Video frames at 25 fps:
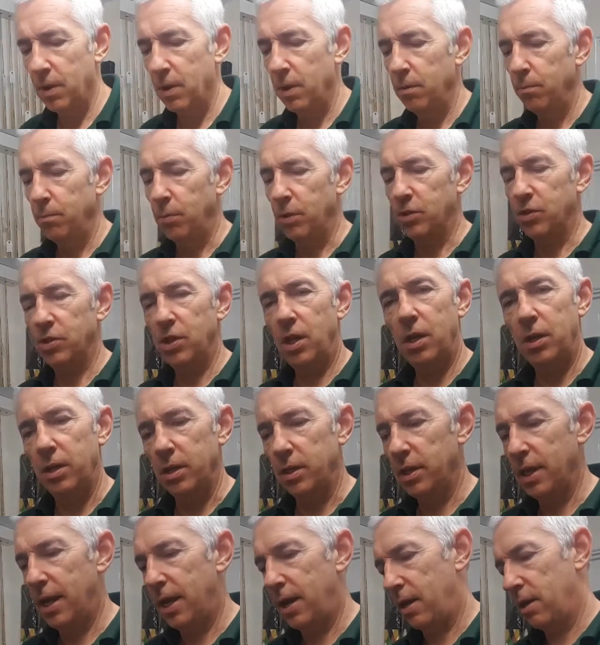But certainly
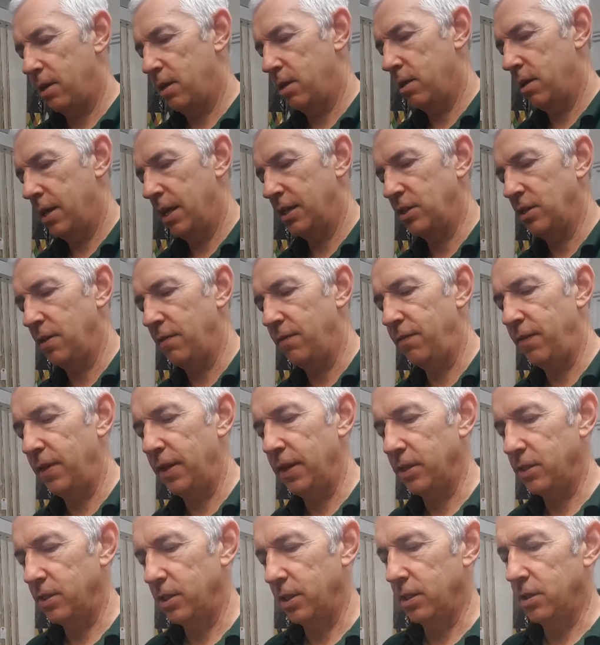that has an
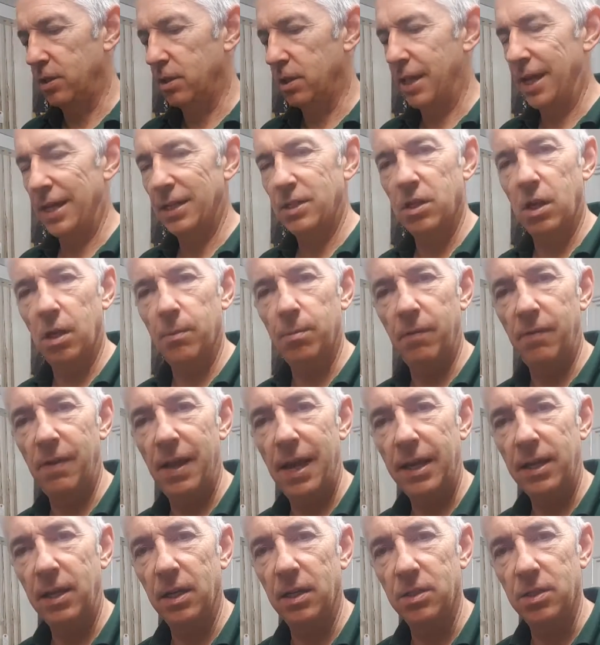affinity to that type of
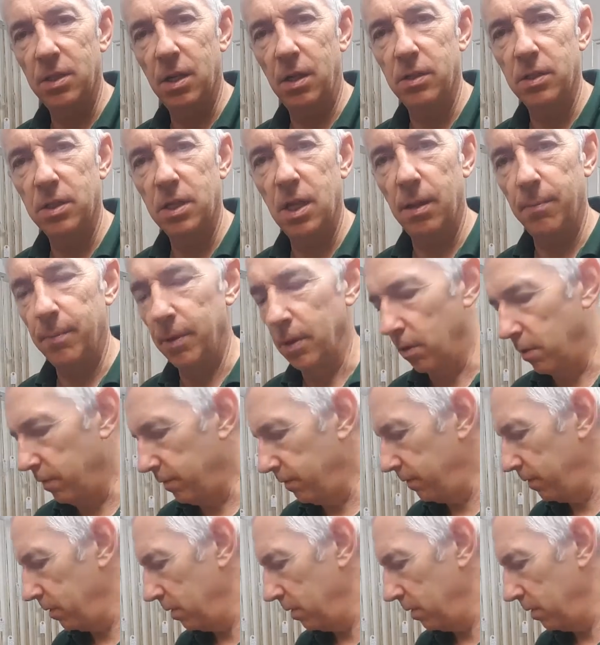lacquer, so it's coming off.